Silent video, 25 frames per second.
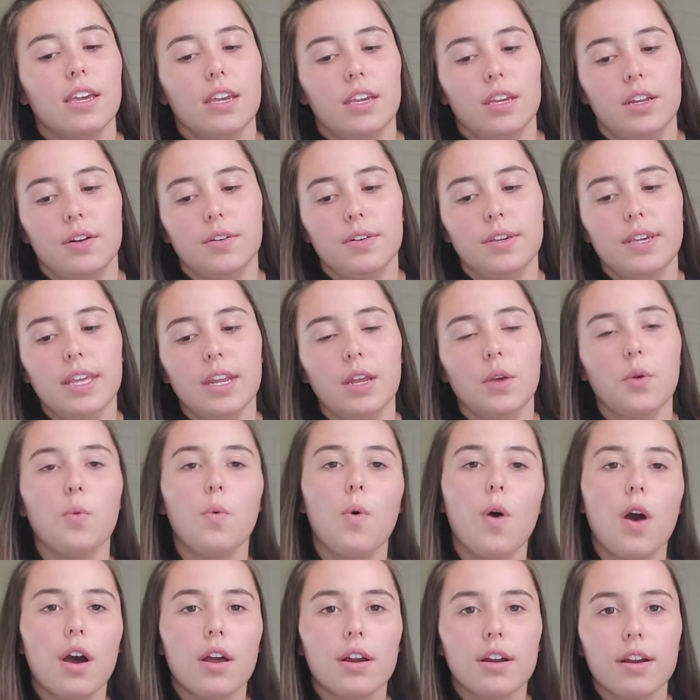getting
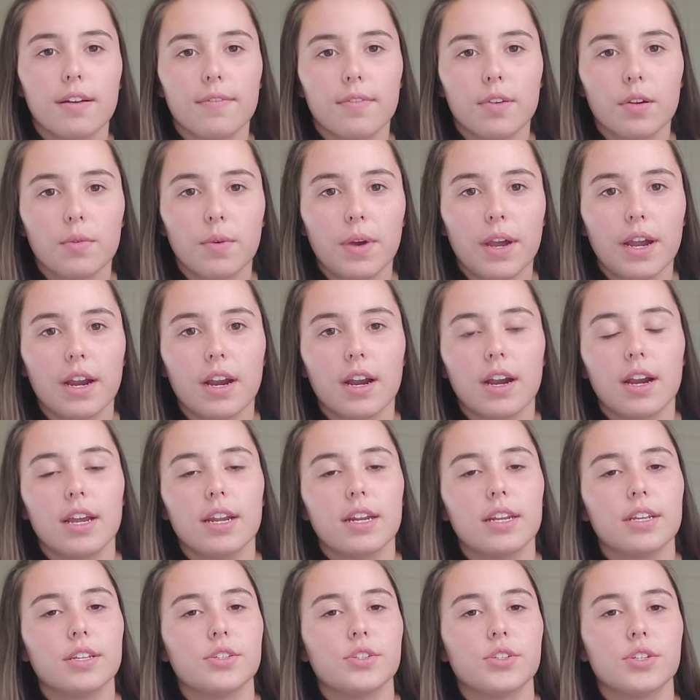water everywhere,
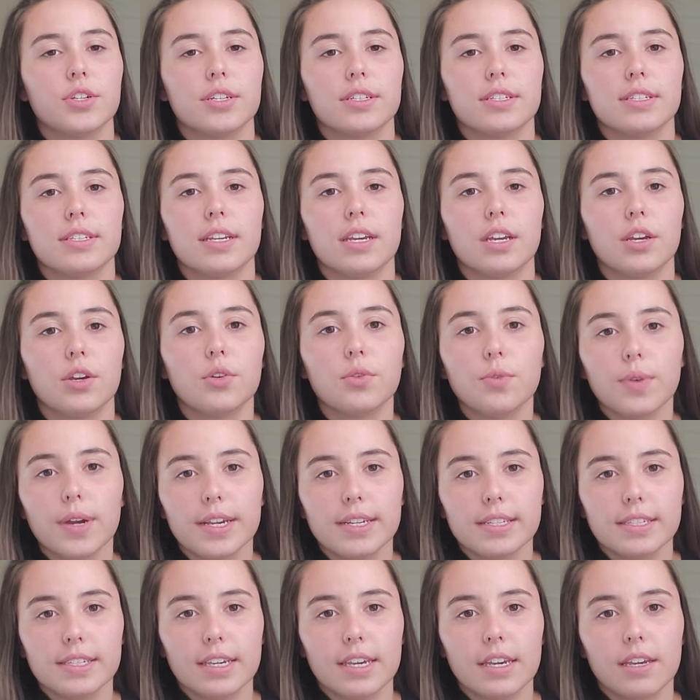and it's just
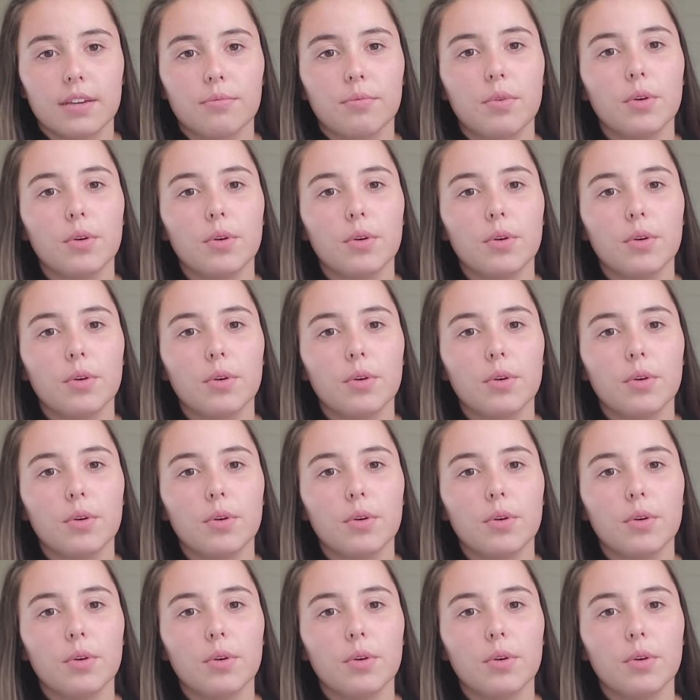crazy.